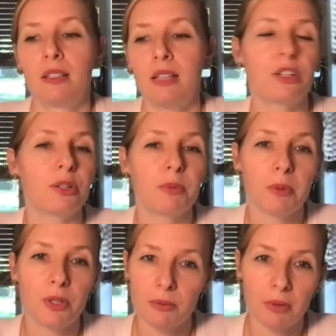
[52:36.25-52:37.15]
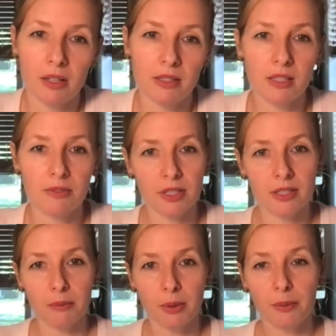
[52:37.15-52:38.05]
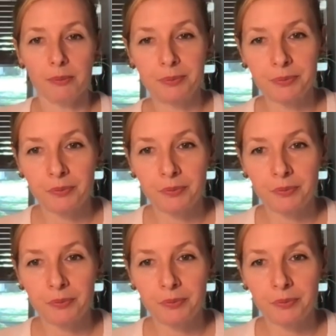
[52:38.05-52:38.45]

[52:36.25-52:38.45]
tenure and promotion policies, for example.